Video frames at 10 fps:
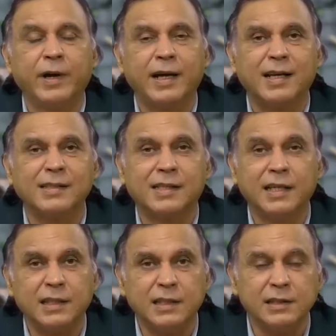whereas
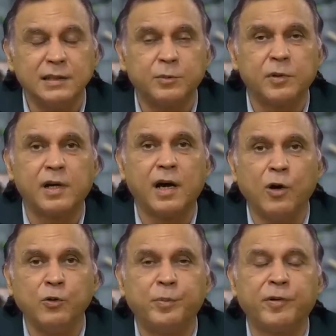girls were
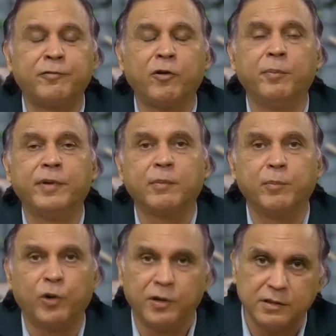outperforming
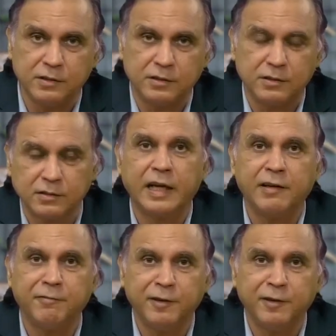boys in